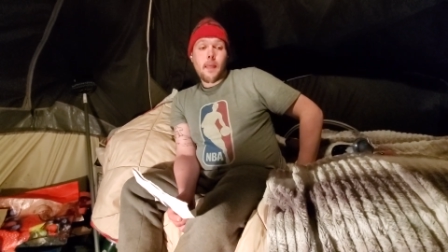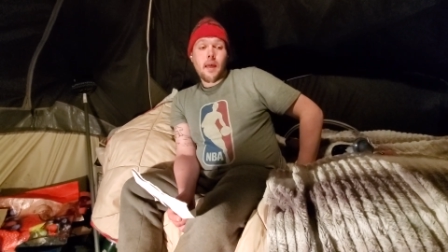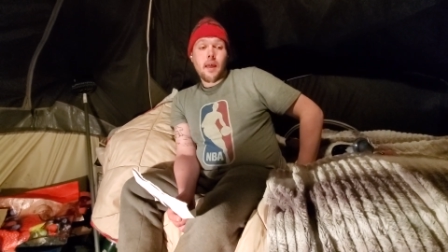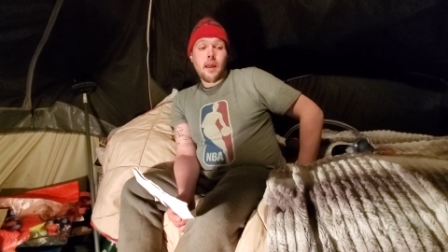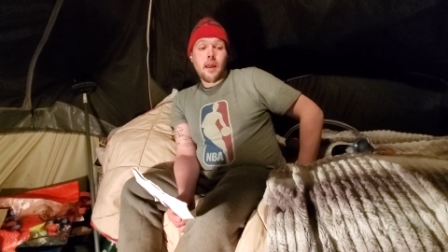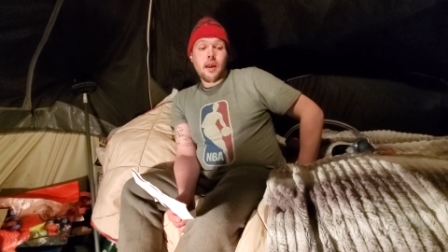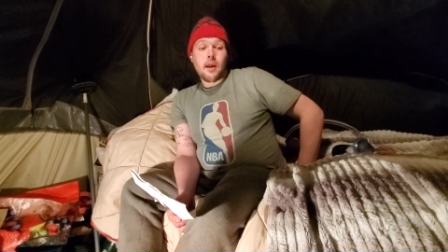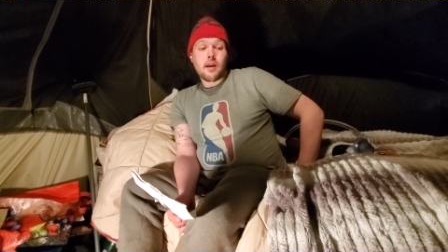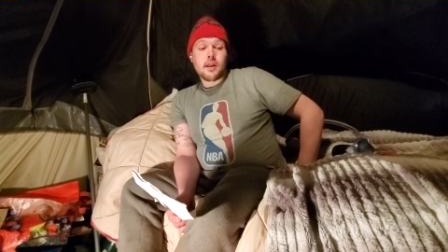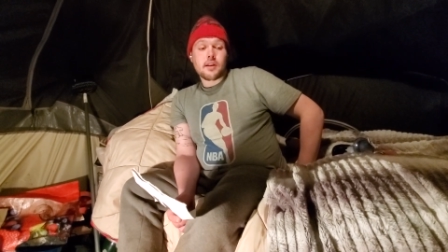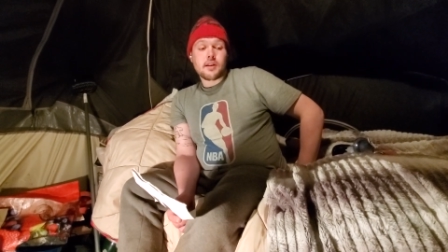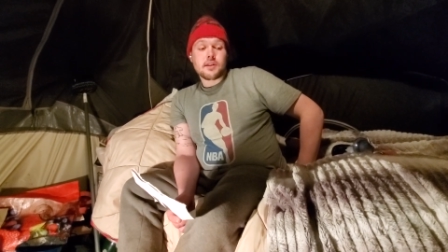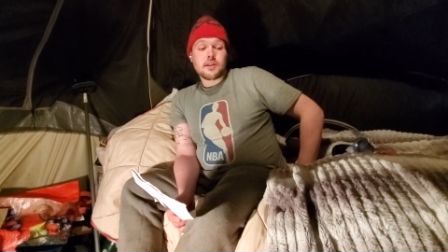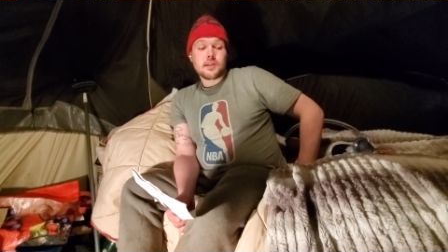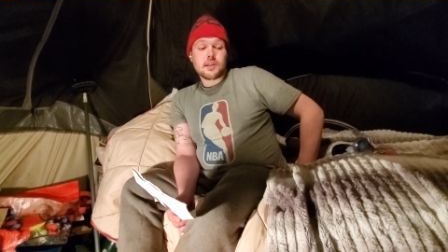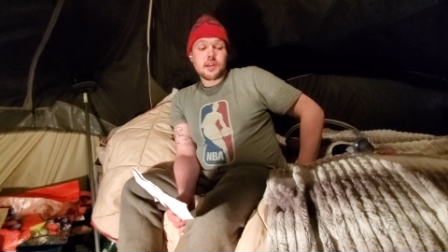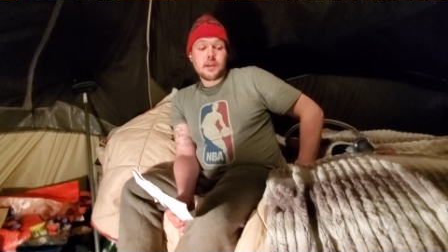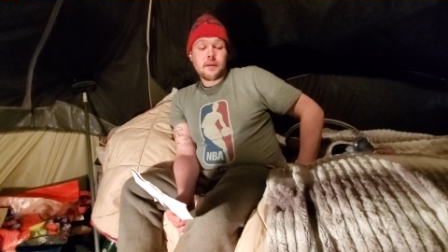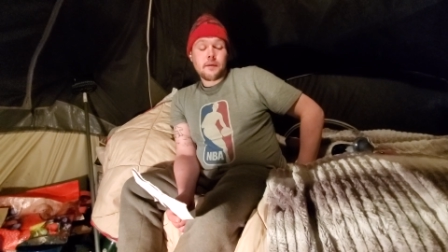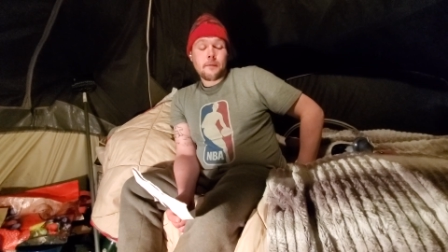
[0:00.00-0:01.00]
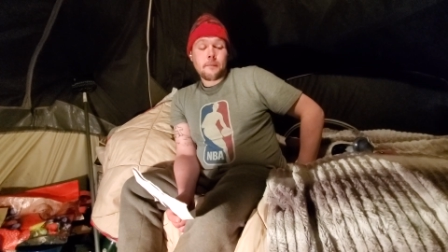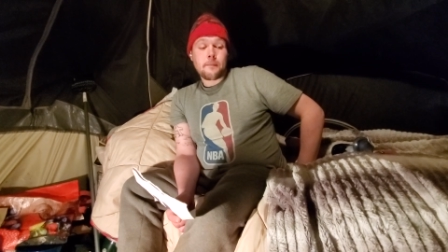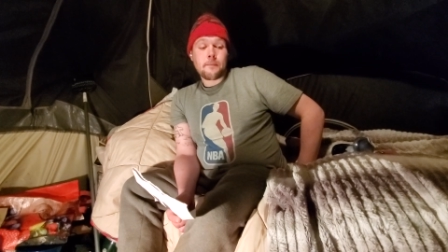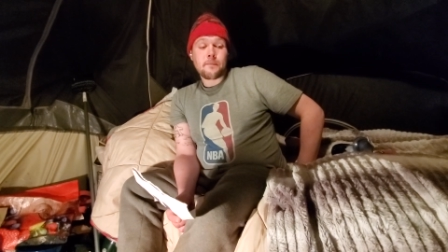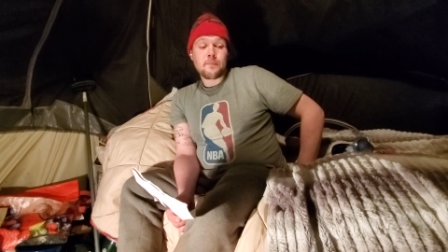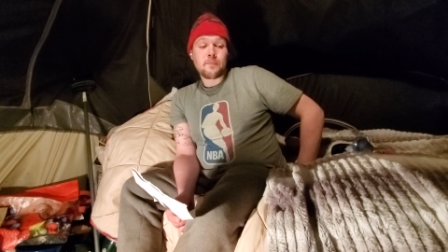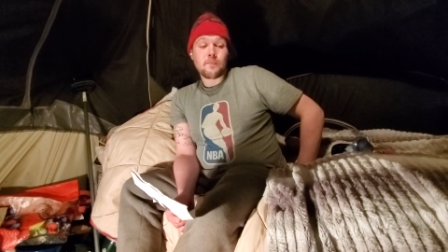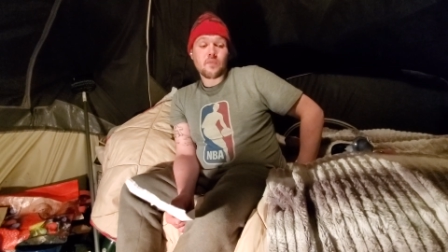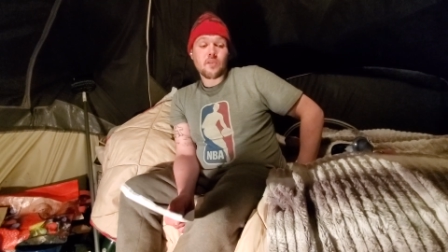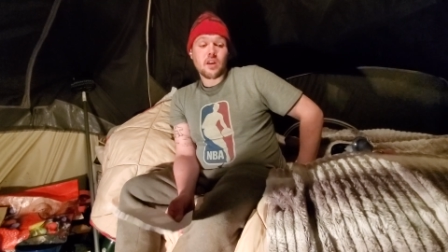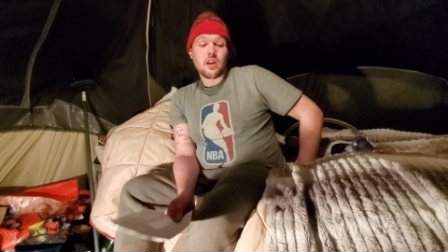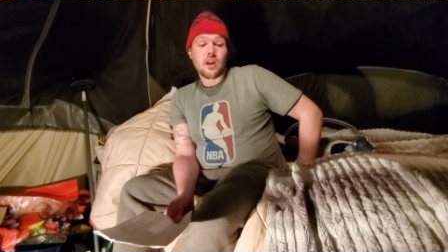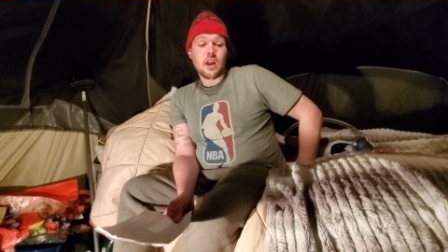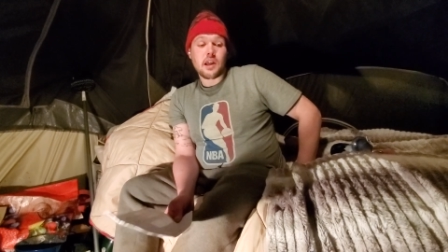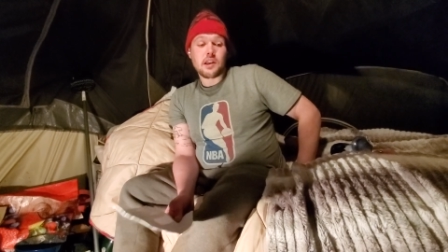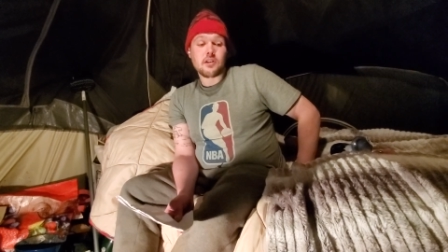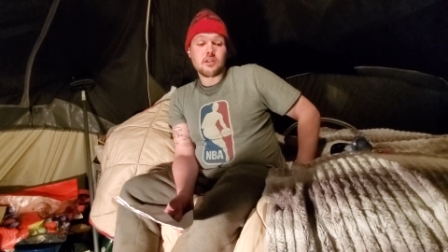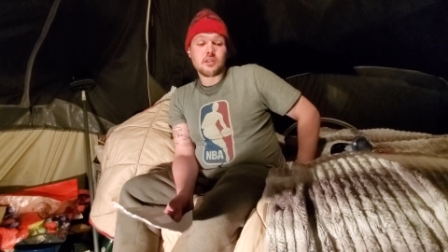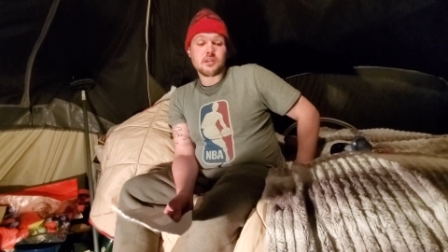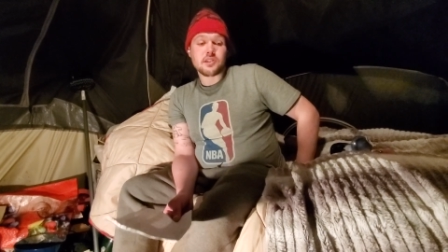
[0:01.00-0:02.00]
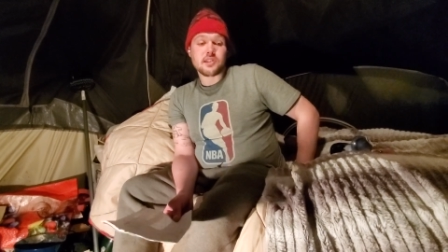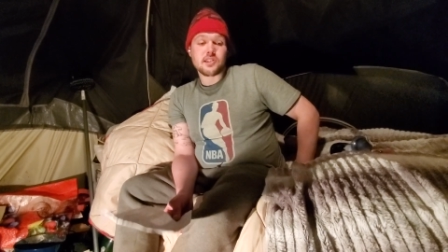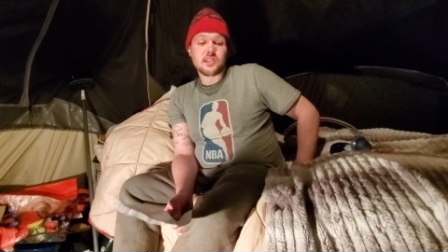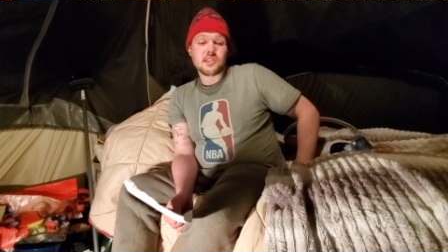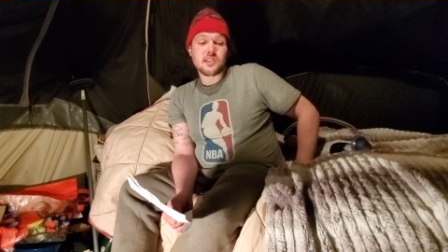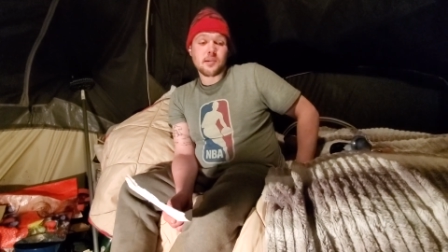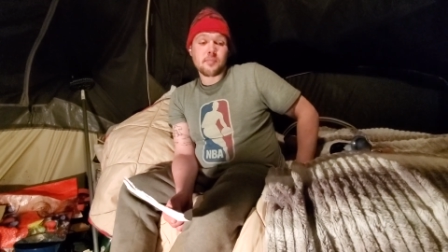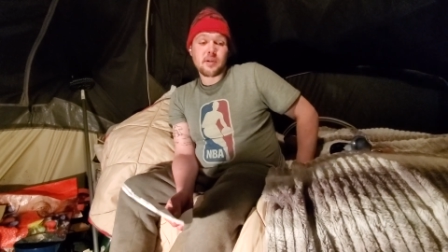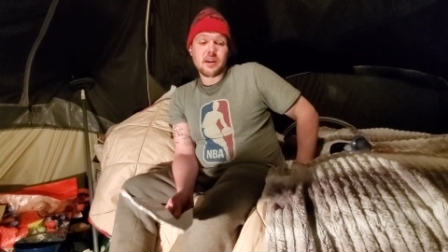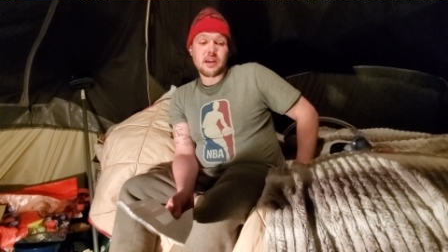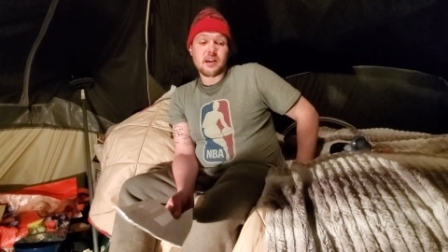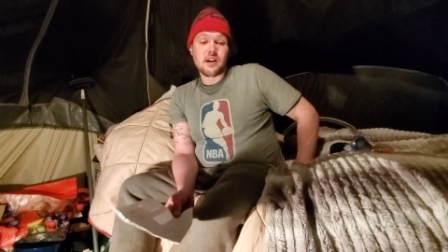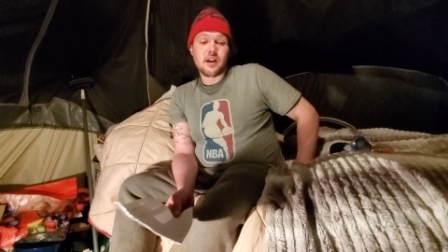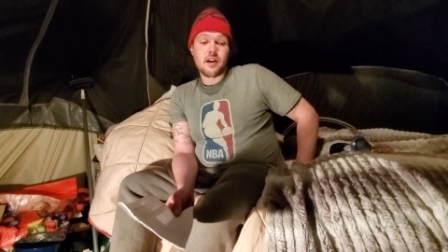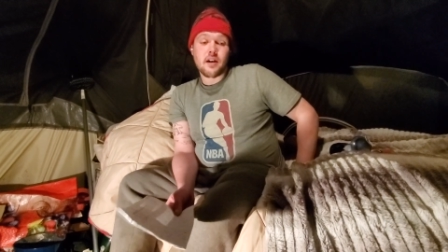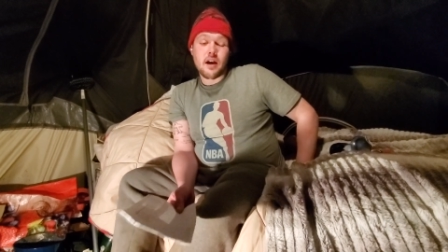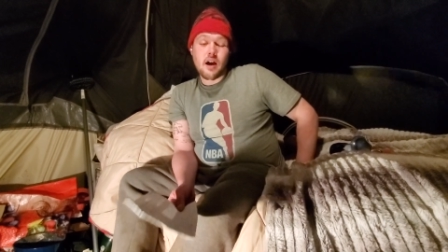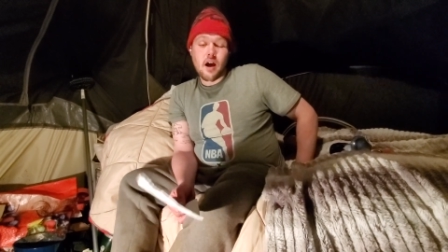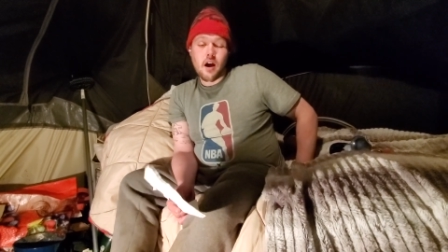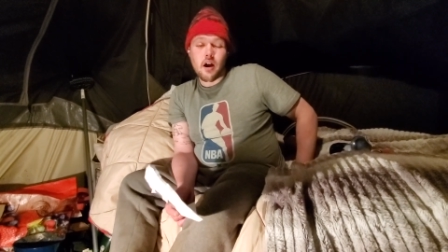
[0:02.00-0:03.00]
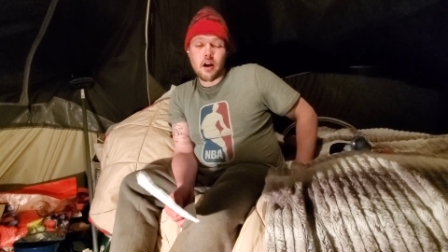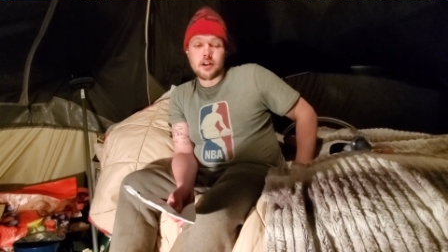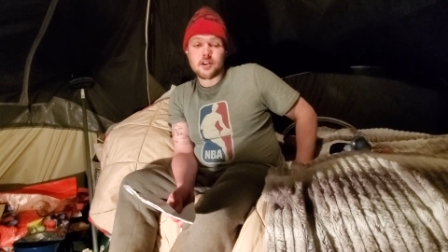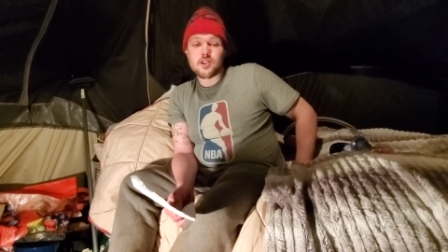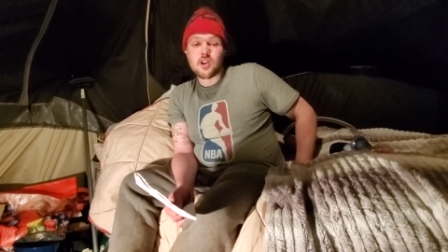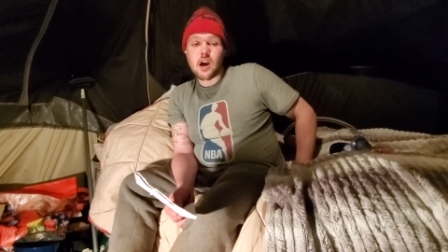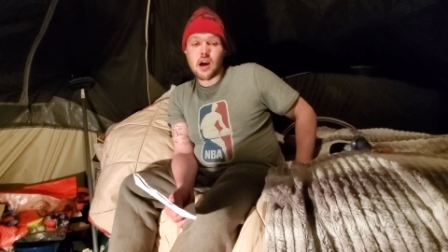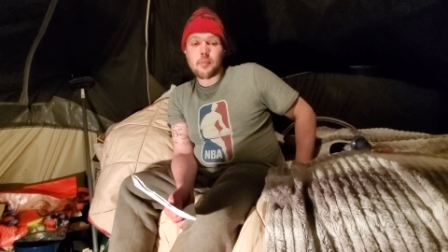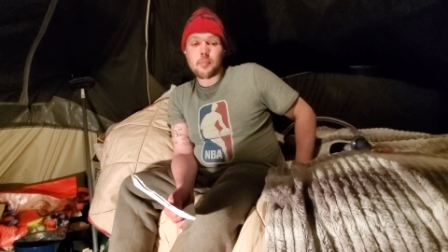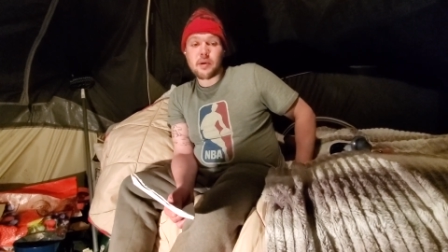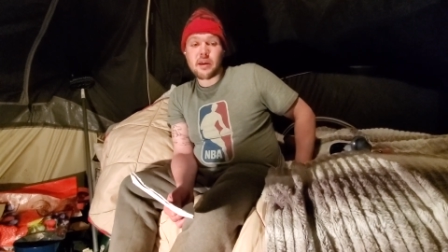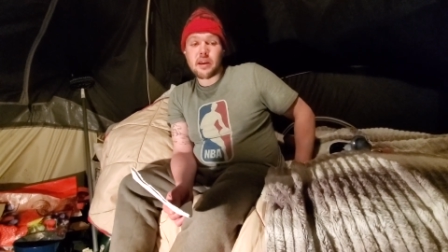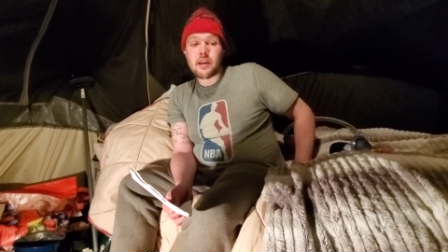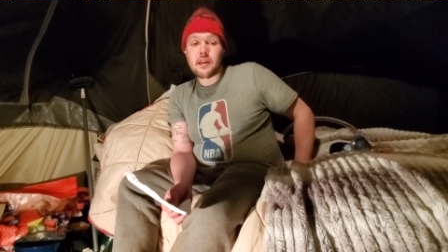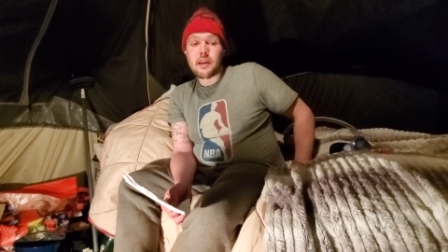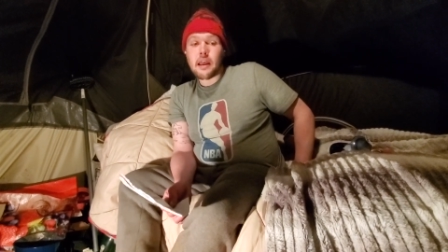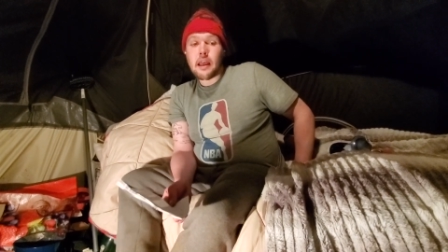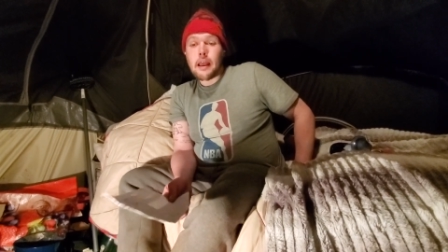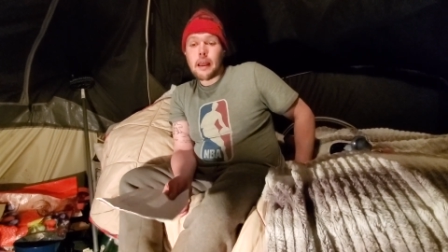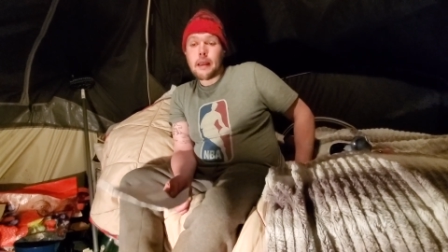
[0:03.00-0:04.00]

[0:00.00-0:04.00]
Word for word: And I know that this can be a, a hard topic